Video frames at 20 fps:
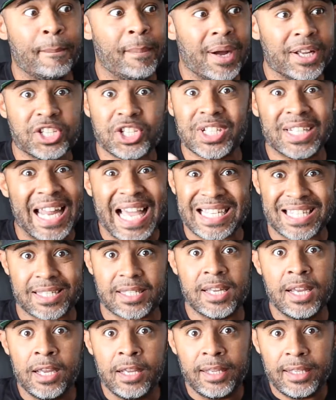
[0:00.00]
much
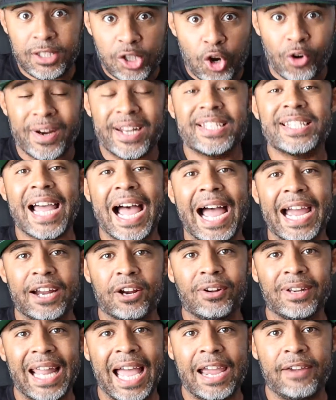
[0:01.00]
less your
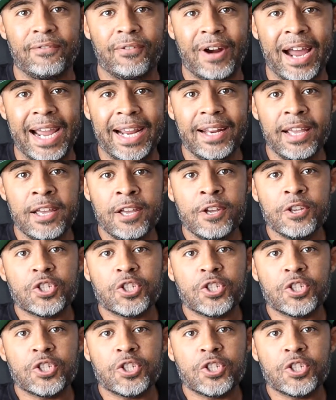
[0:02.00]
entire life, right?